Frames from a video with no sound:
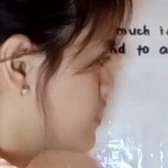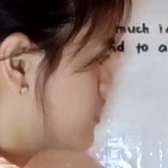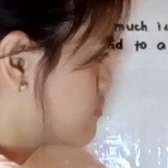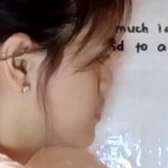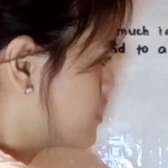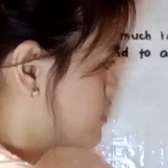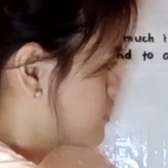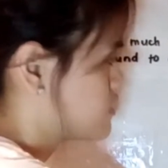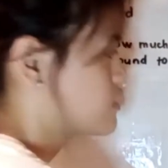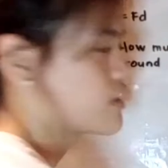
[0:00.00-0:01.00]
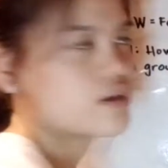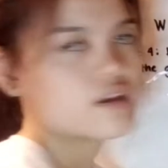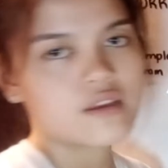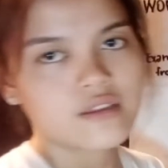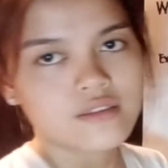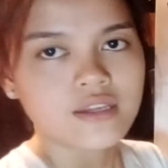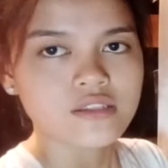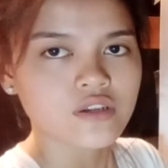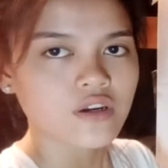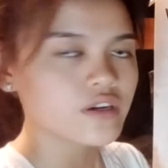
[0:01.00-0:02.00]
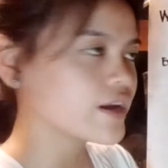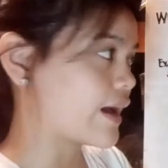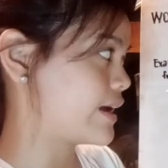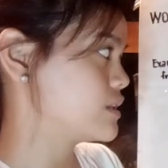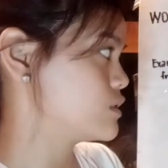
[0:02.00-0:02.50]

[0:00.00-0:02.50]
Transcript: meters. That is our height,